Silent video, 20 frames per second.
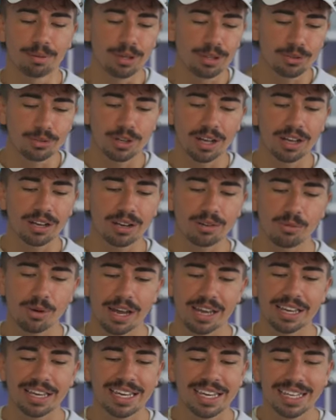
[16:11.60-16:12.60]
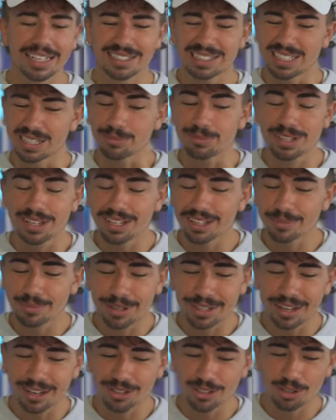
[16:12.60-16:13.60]
blue colorway. Seems a little
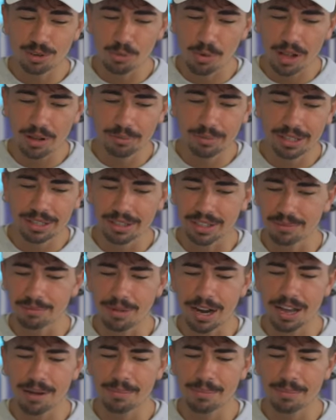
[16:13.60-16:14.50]
bit underwhelming in my